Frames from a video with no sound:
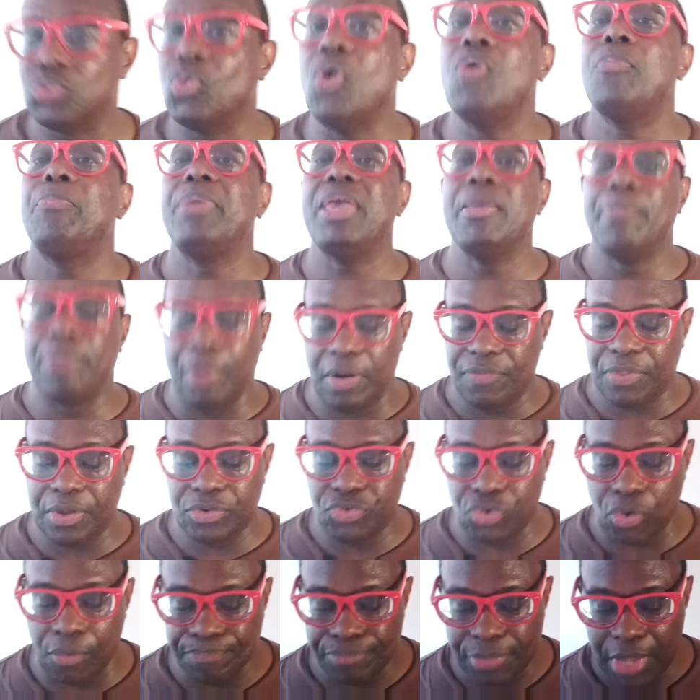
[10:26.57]
won't be birth
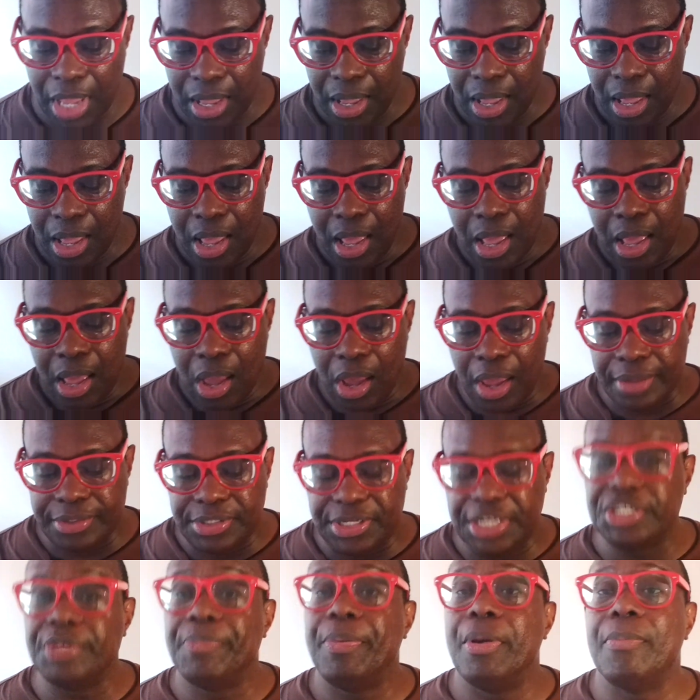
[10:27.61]
control. And
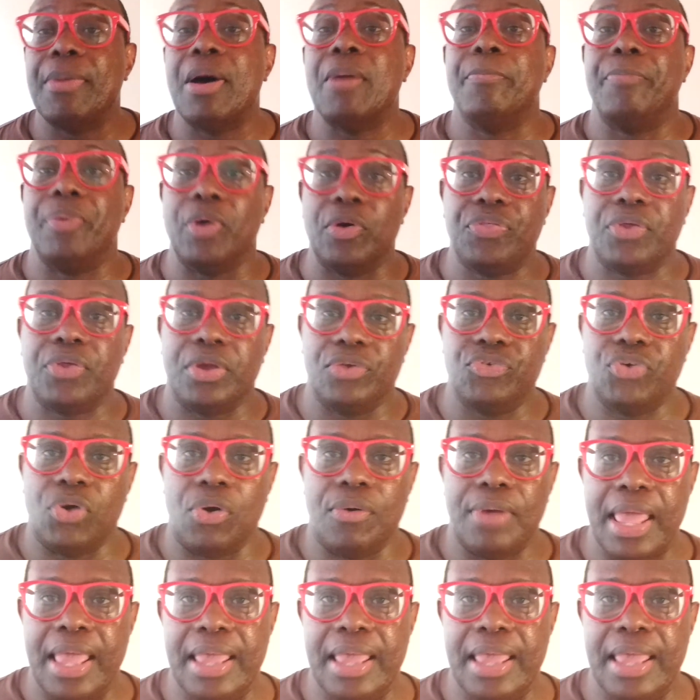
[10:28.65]
teaching people about birth control